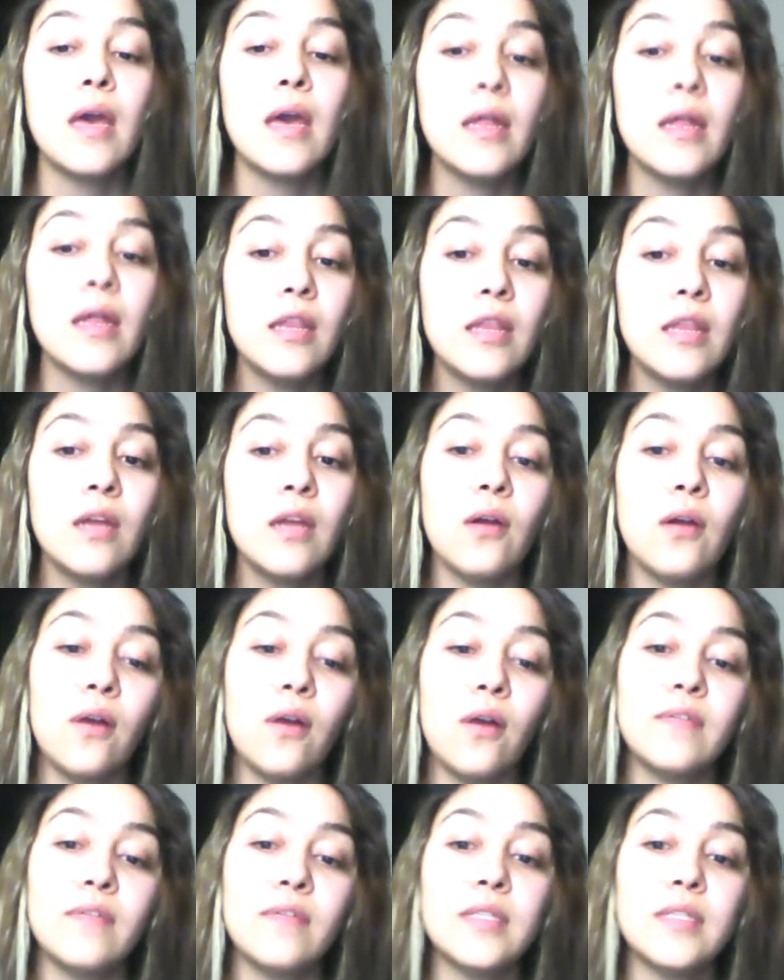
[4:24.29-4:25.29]
And then
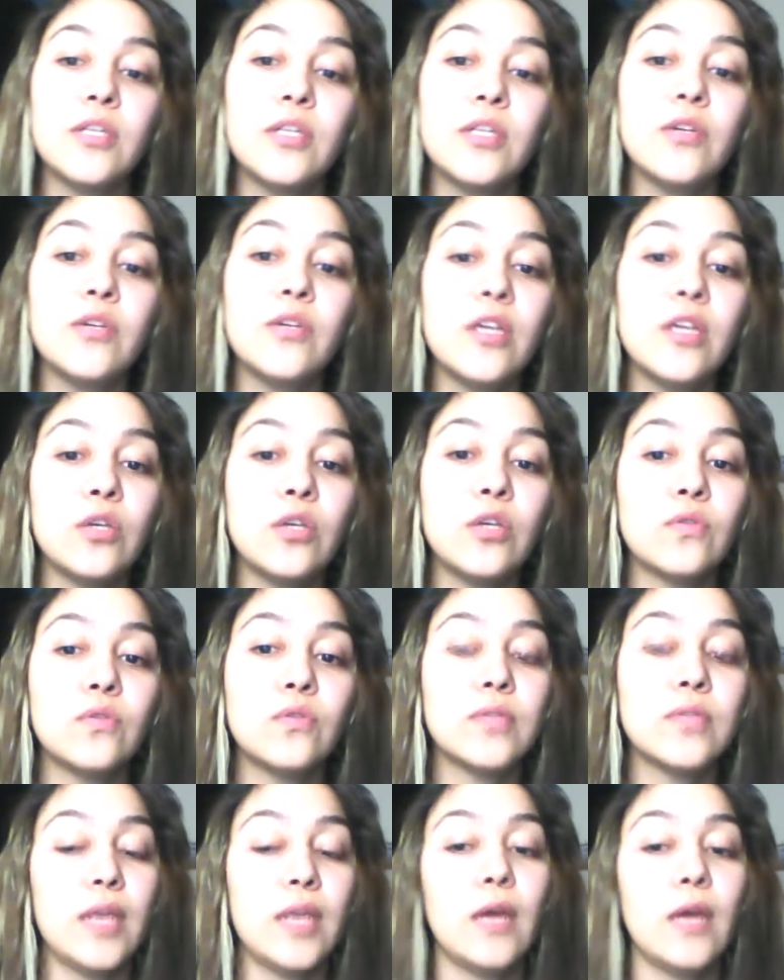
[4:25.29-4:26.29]
obviously you can
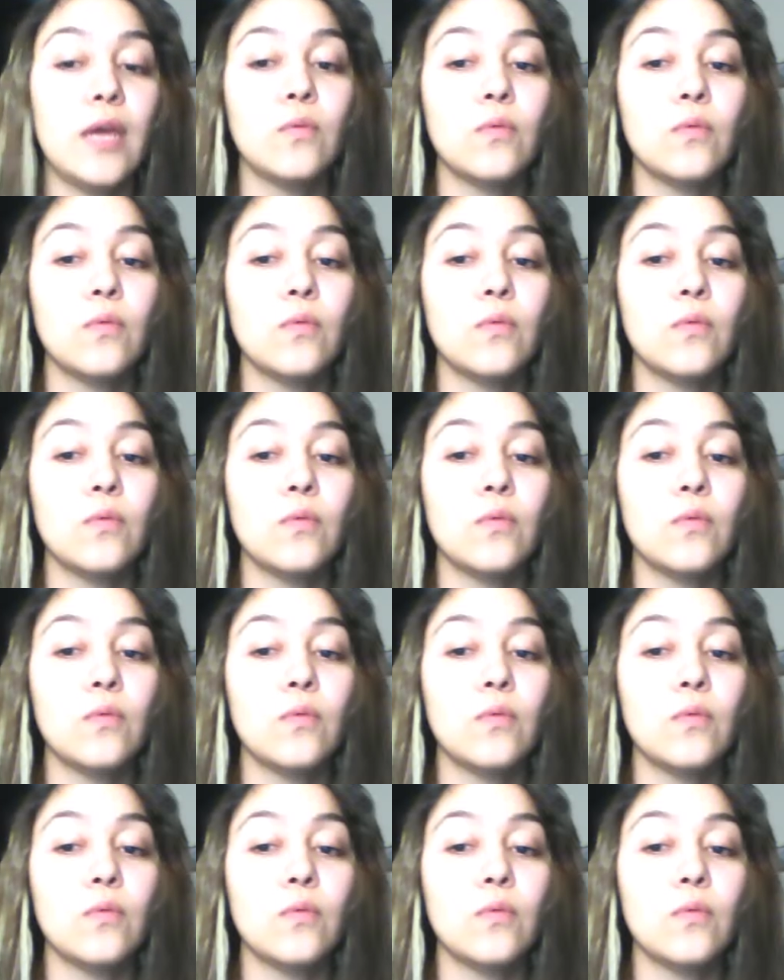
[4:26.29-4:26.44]
use like